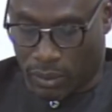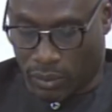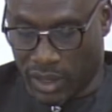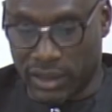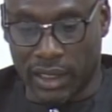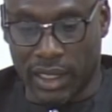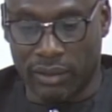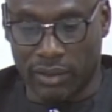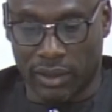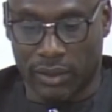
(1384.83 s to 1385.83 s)
Once
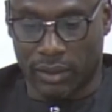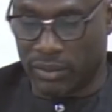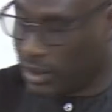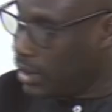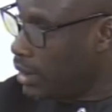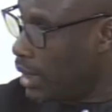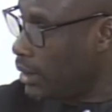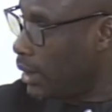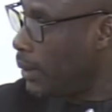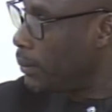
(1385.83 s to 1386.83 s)
again, welcome, Mr.
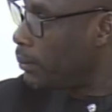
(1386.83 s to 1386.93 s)
Jasseh.